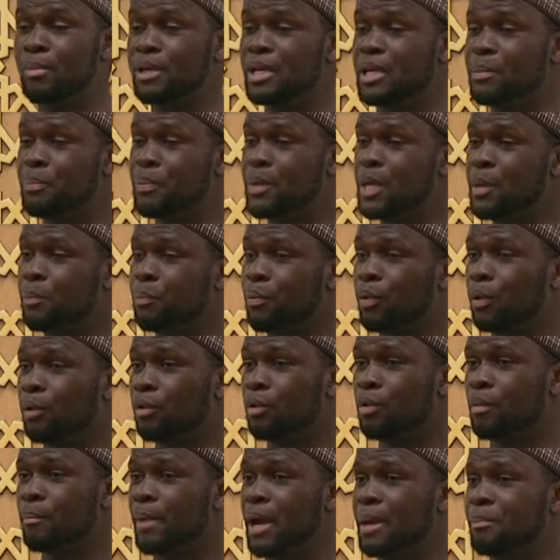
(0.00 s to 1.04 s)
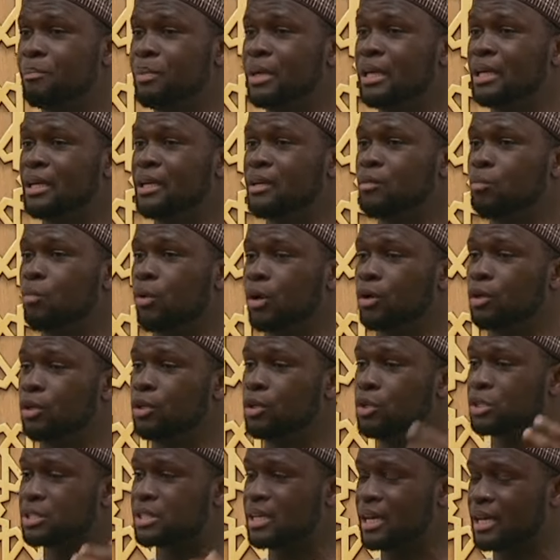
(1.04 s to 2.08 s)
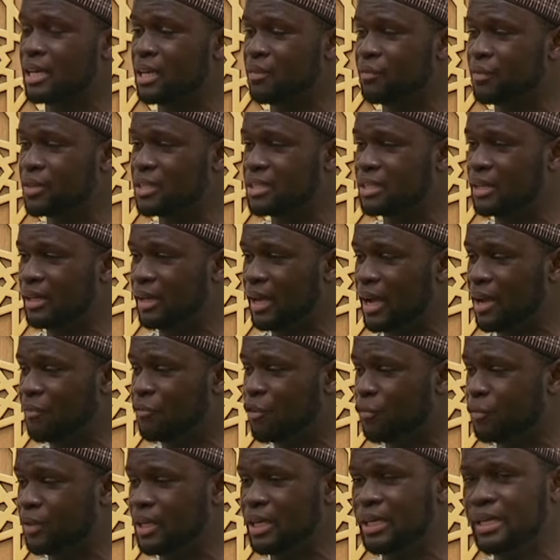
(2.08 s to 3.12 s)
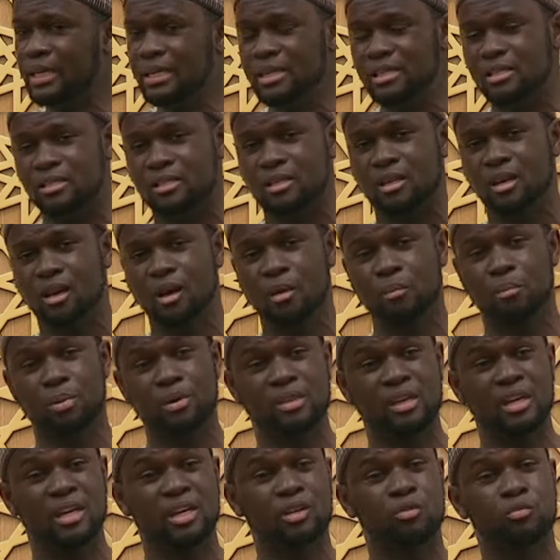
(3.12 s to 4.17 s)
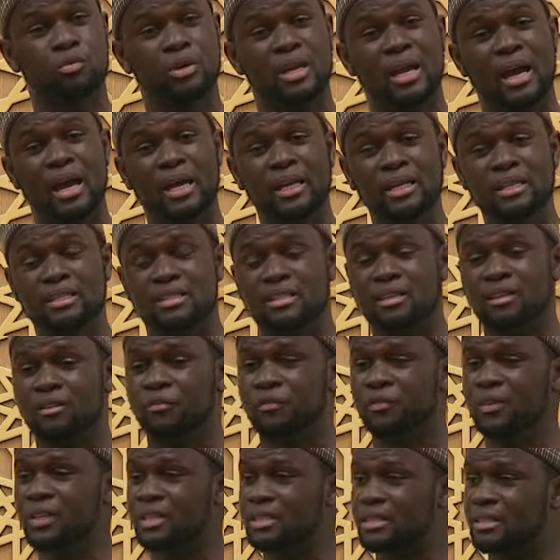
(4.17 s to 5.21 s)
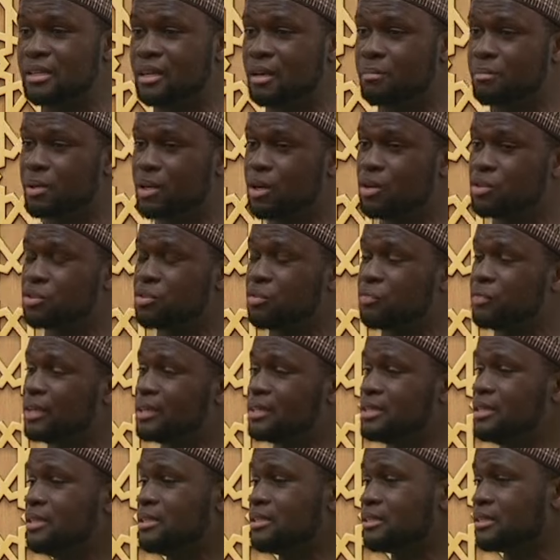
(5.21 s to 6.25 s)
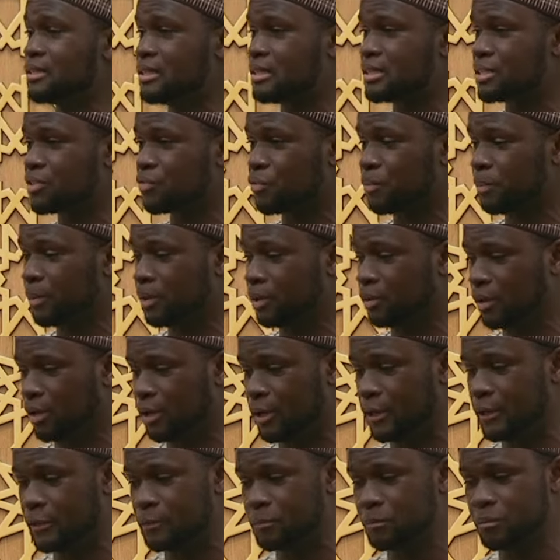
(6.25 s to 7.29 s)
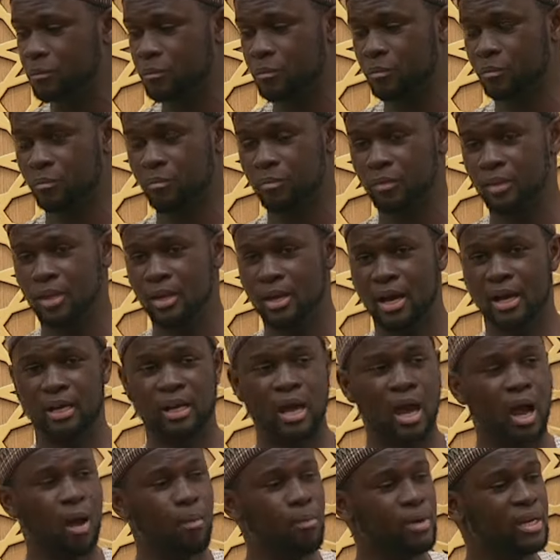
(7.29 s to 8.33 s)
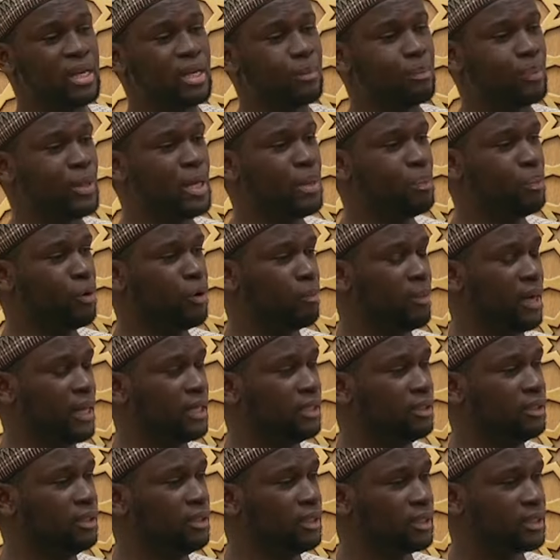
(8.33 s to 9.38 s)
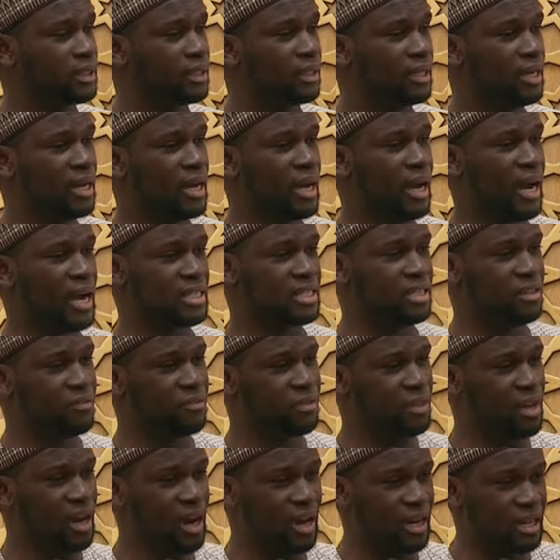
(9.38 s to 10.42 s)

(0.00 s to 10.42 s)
many people might be in what looks like if it's a life of ease, but they're in reality in fitna because of their distance from Allah. And how many people might look as if they're